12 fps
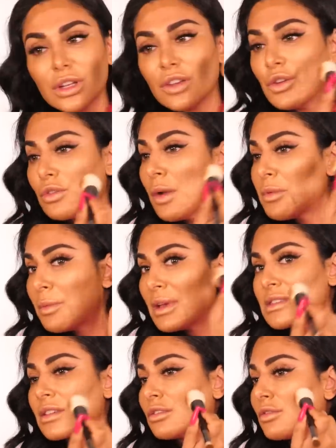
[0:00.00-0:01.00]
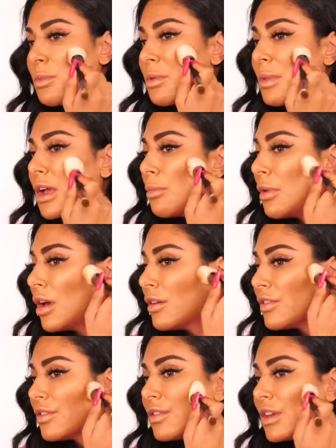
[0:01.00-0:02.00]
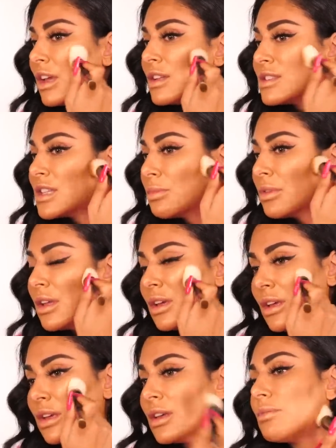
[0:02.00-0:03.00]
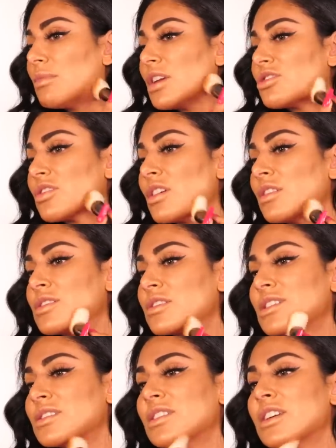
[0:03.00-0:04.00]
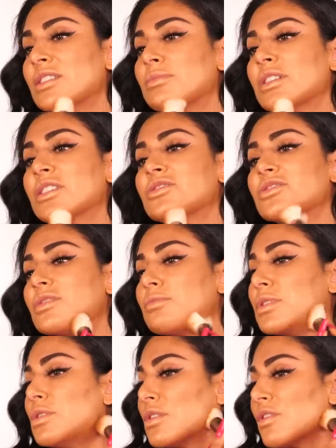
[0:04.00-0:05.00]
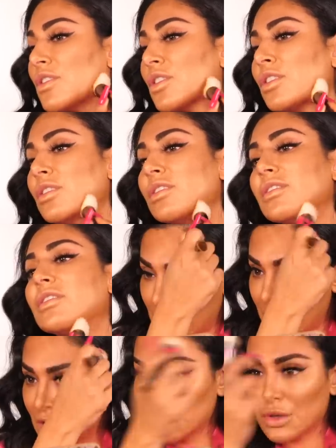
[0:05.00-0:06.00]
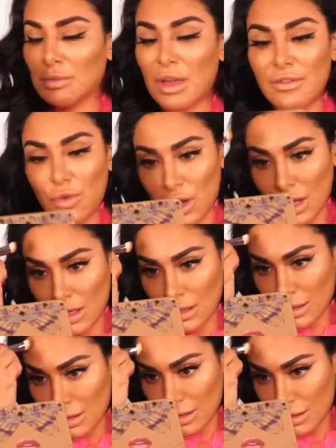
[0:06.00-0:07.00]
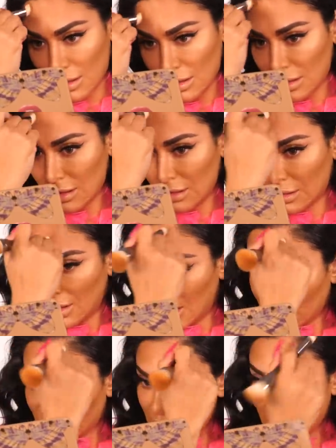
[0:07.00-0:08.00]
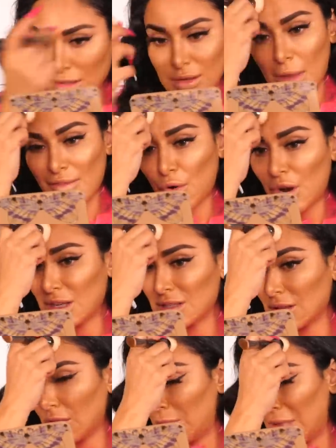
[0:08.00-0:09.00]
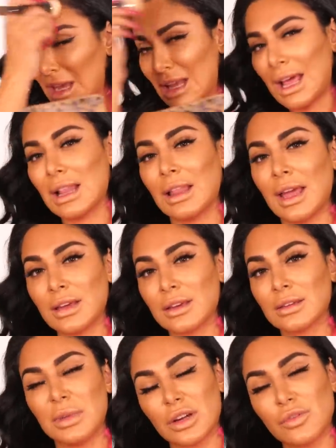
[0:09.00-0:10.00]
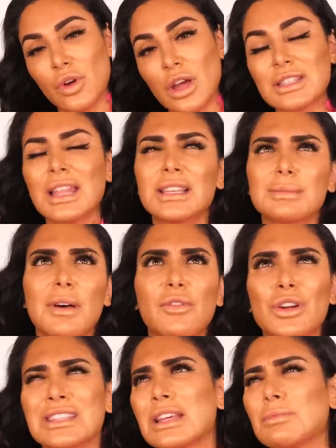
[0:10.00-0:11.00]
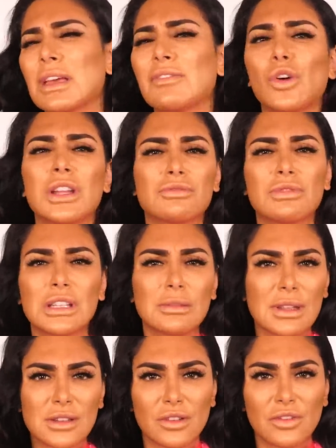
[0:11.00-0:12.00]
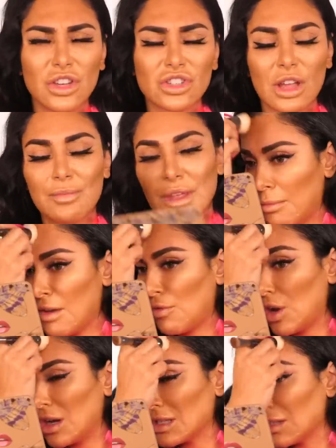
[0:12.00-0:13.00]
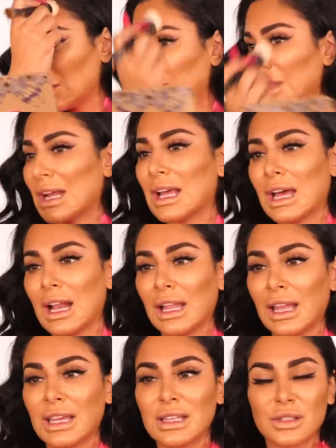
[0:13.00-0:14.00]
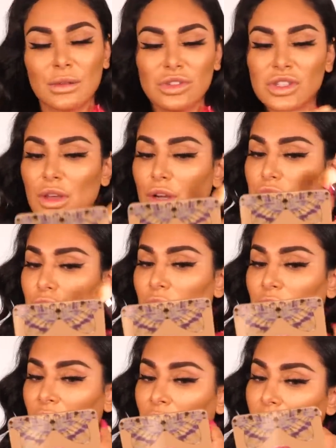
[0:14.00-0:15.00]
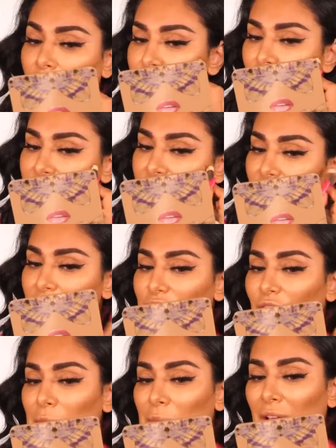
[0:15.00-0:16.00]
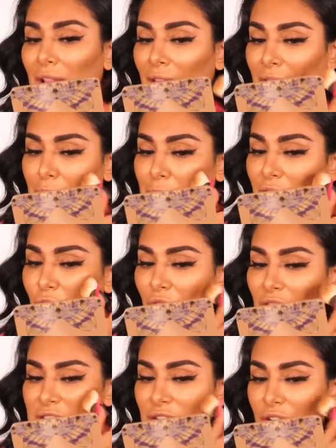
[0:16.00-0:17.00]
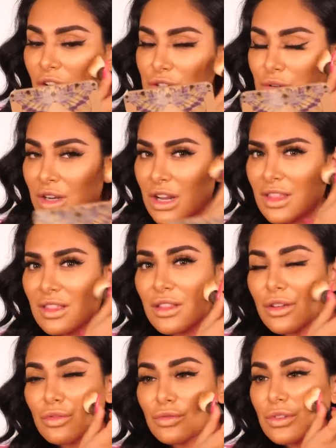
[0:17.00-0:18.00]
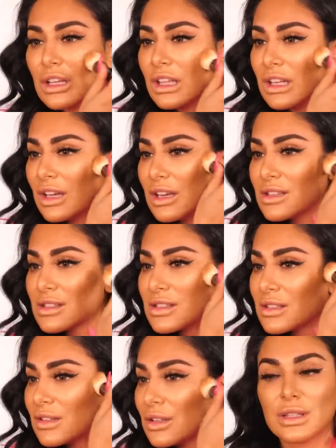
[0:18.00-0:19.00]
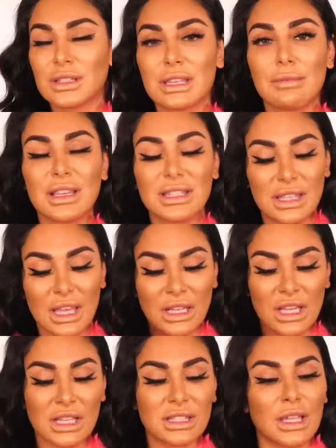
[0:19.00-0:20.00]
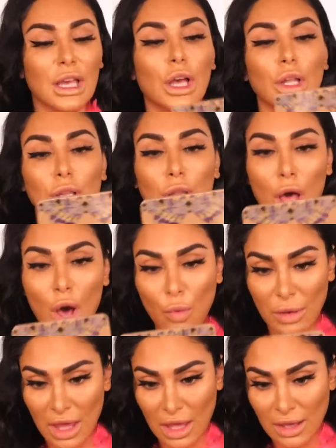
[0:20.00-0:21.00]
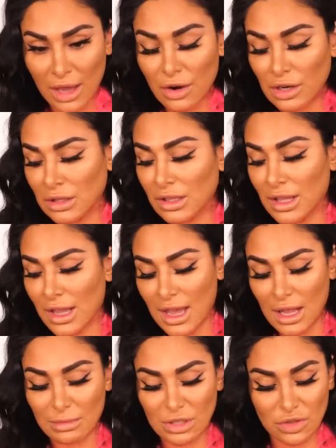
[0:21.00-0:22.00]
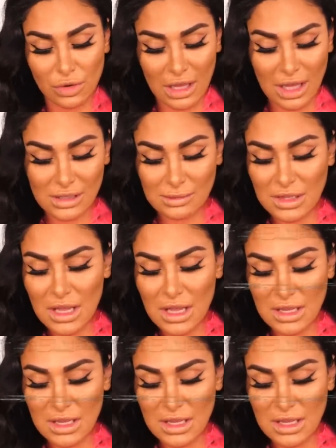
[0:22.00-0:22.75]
If you rub, you're basically gonna rub the makeup off. And stippling, make sure that it looks nice and airbrushed and beautiful. I'm contouring my forehead a little extra. My forehead is a little big, and I like bigger foreheads. I like small foreheads, I like big foreheads. It really depends on your face shape. My forehead is a little big, and I kind of like it, so I'm just contouring it. So it's like, it's funny, but I like big foreheads that are contoured. I think they look really nice. You can see my skin is glowing. I already look like I had a bunch of orgasms.